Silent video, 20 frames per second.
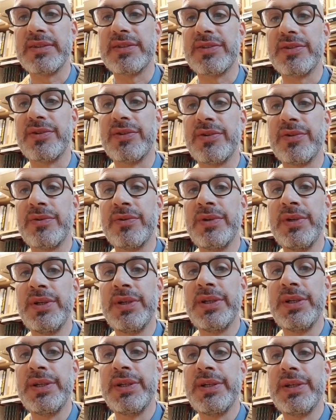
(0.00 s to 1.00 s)
so
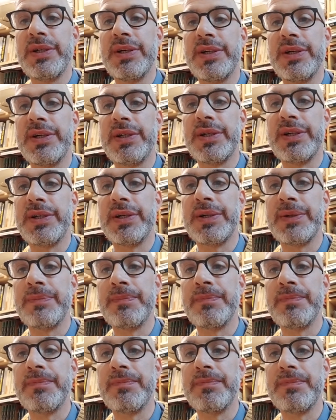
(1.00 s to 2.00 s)

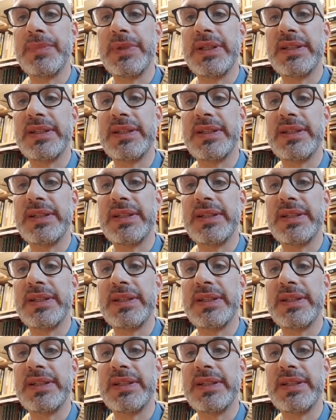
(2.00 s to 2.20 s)
um,